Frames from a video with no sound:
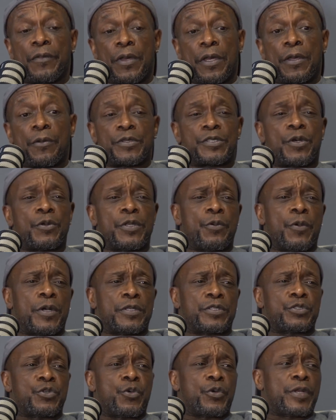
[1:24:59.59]
It was only
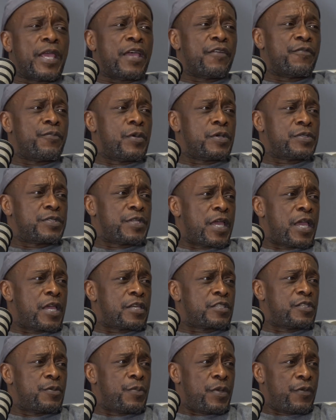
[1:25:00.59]
what 2.5 months
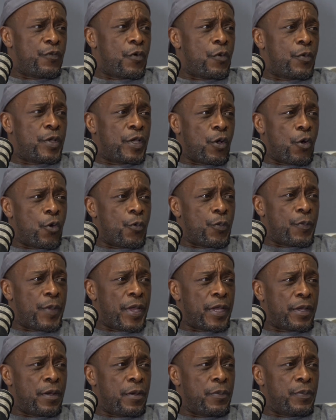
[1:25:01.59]
actually before we could open
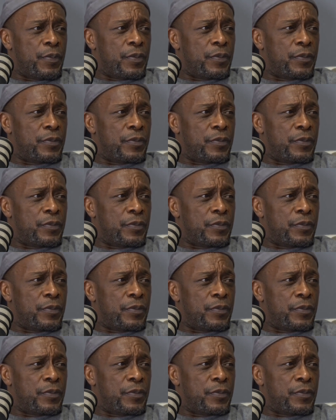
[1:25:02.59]
back up.